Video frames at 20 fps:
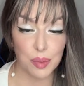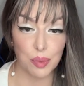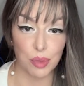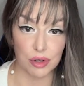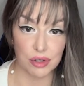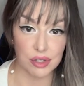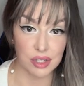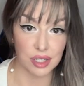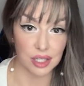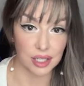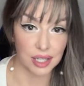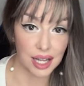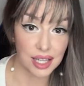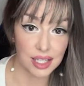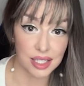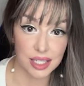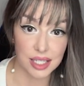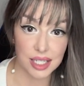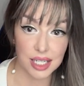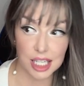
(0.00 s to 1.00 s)

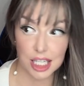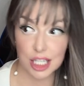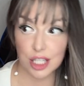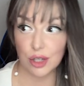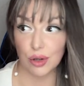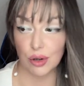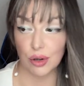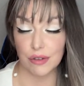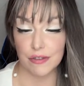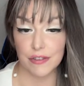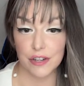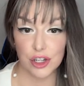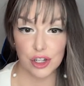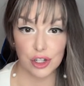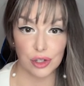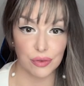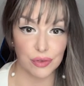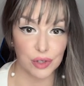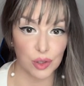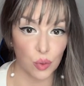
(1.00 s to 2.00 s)
personality, your
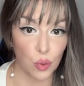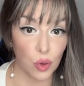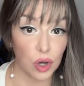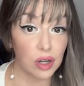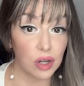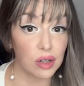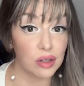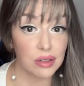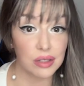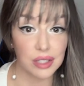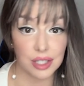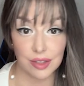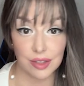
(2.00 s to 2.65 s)
vision of the world,